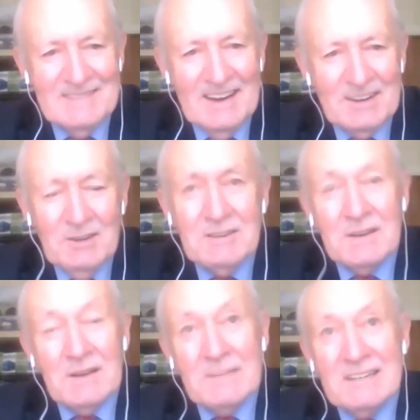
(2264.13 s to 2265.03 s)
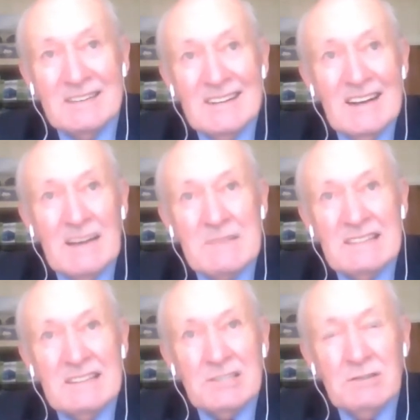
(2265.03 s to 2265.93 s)
I could. I mean,
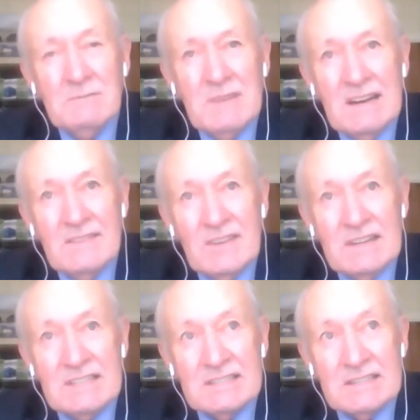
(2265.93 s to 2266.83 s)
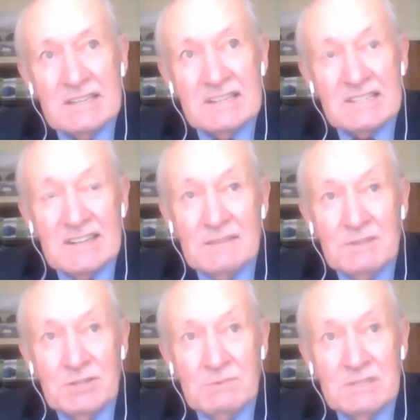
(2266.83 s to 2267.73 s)
the two main things is to decide
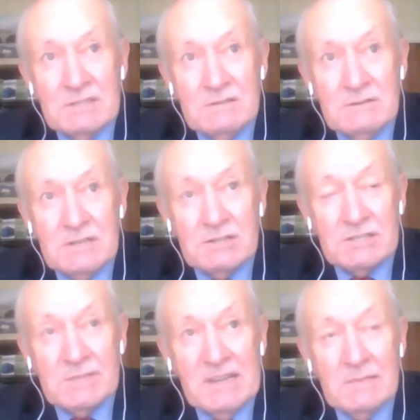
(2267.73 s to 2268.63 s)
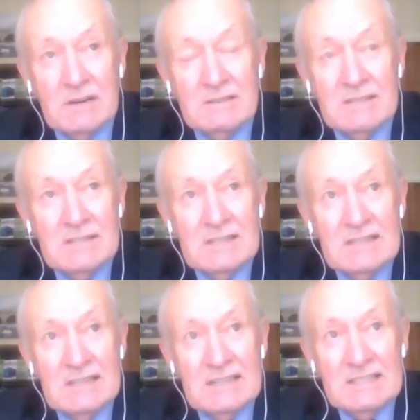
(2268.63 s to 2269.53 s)
what you want to speak about.
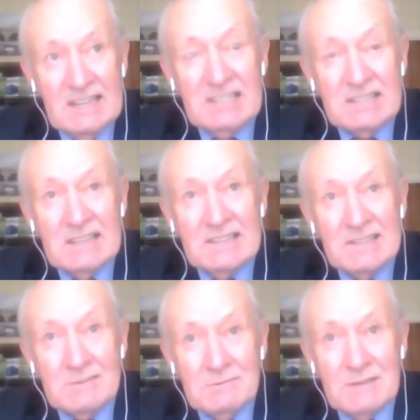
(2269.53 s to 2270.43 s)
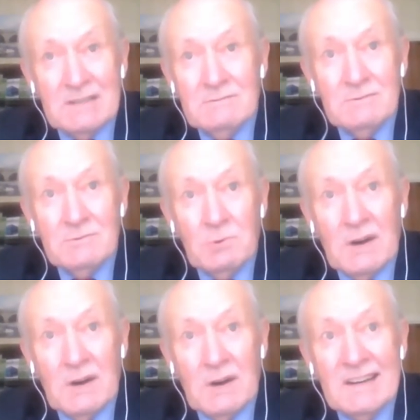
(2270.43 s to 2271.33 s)
And the next thing is, well,
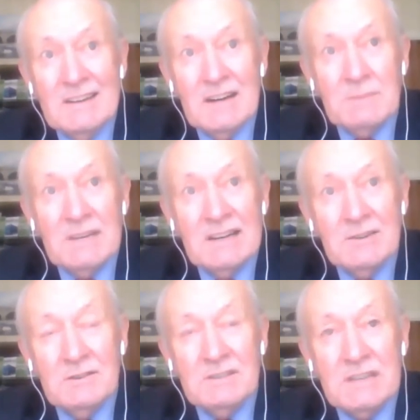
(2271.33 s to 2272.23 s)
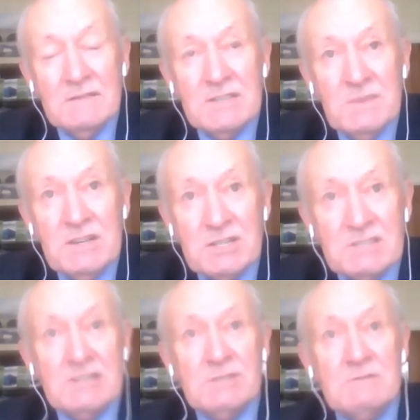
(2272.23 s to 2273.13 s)
why am I going to give the speech?
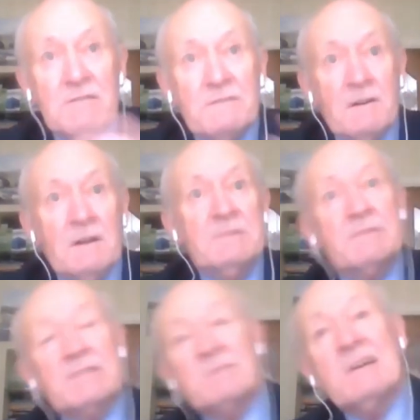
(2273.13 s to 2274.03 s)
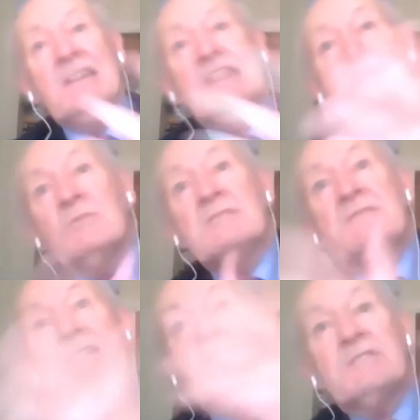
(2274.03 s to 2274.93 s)
Is it to inform, to persuade, to
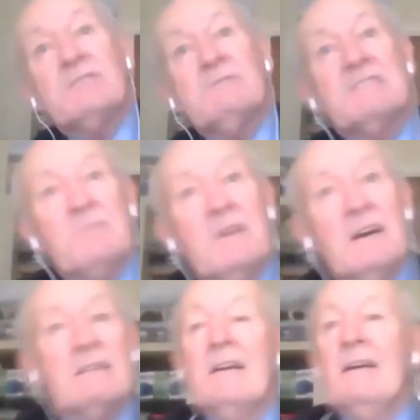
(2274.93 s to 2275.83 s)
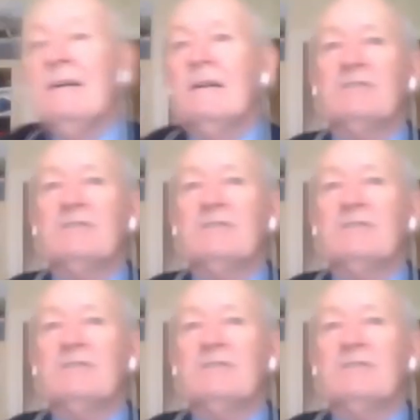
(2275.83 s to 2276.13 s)
motivate, or to inspire, or